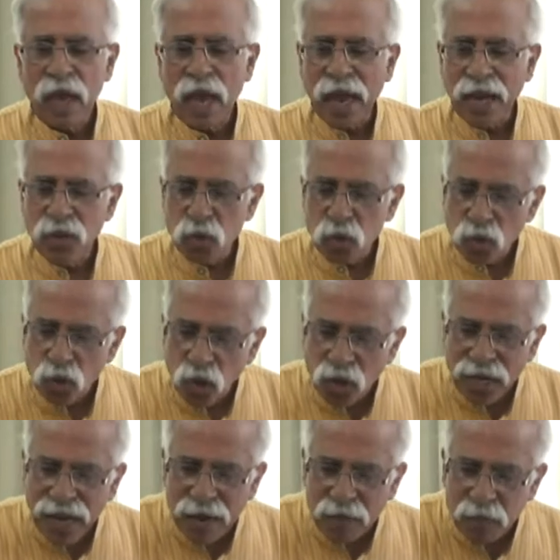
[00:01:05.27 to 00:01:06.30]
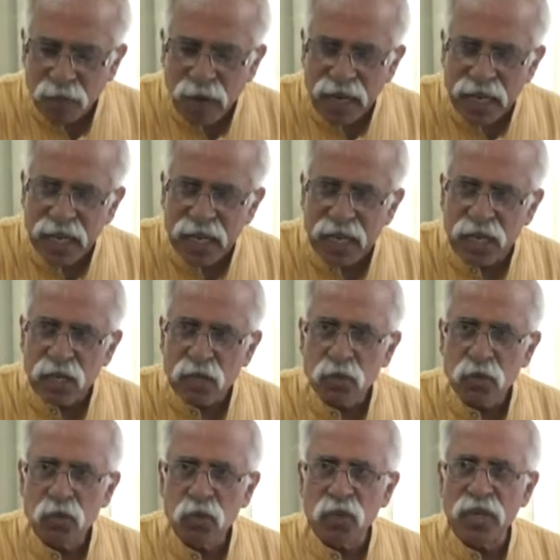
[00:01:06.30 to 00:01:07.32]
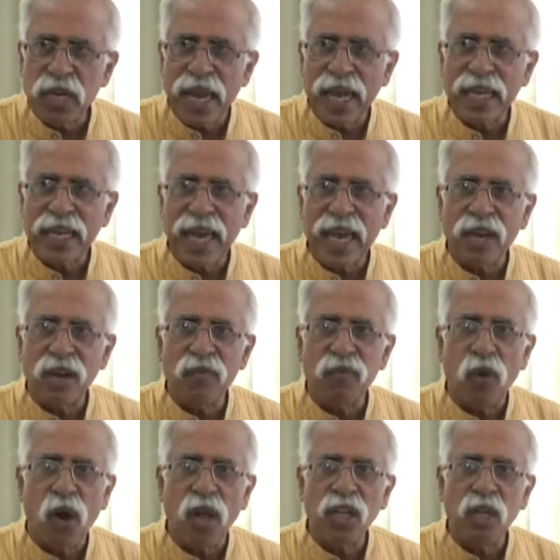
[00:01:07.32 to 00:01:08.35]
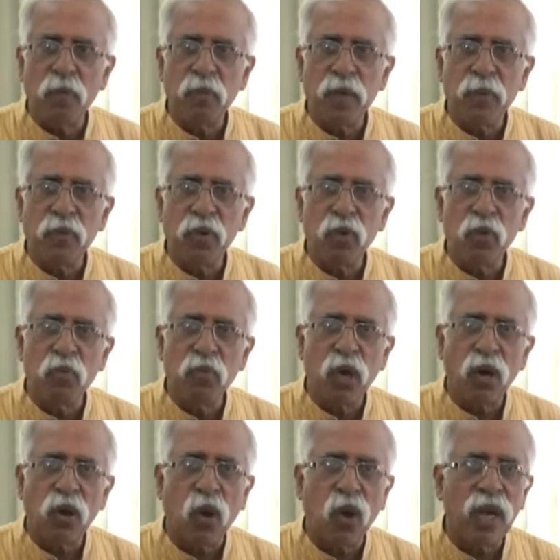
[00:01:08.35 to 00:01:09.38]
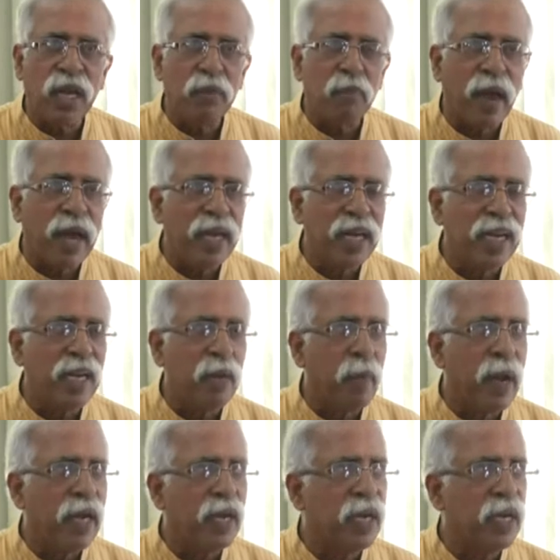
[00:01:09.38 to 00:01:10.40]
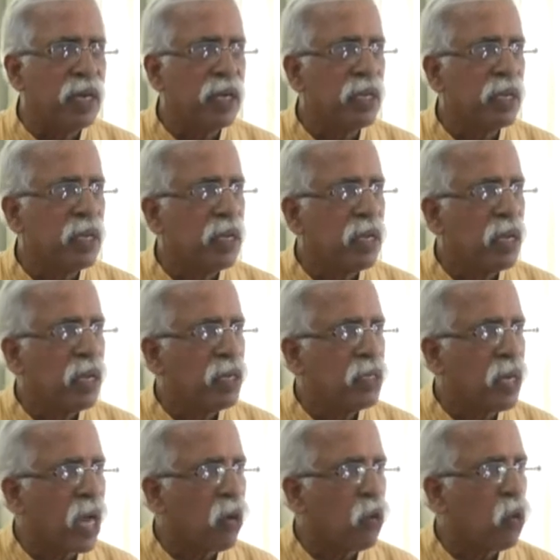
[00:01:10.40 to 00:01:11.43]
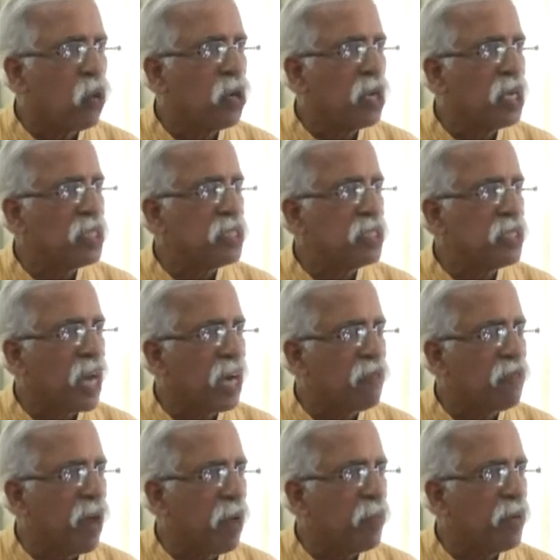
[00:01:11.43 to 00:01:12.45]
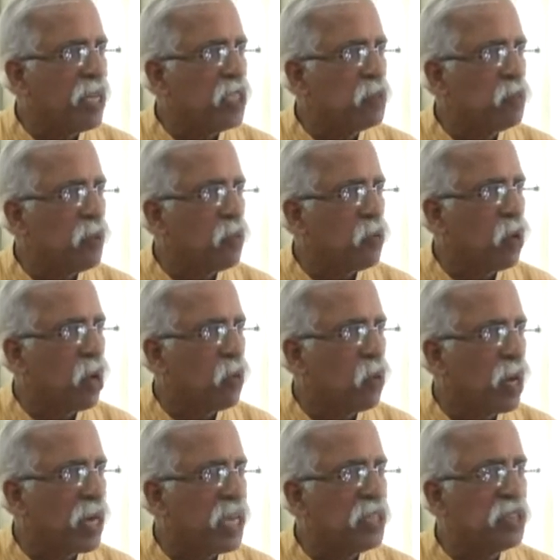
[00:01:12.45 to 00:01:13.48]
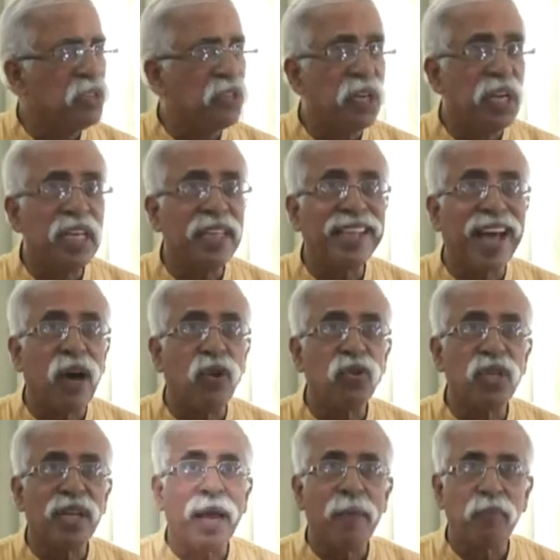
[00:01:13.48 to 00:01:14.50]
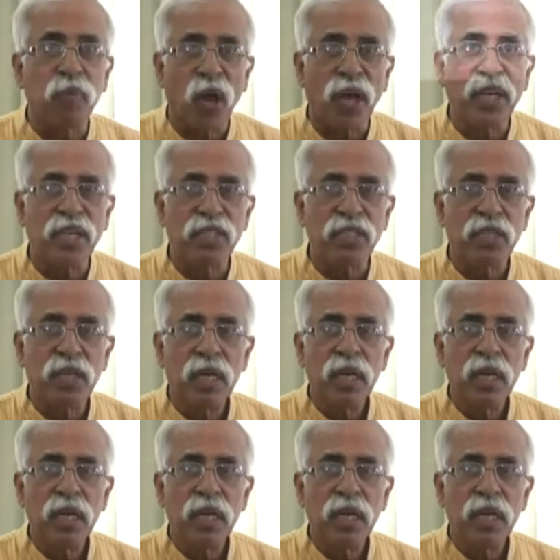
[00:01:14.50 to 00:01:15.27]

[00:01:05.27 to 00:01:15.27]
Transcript: And you don't have money to take care of all the people whom you are calling mining dependent, truck owners, truck families, people who are working, 3,000 employees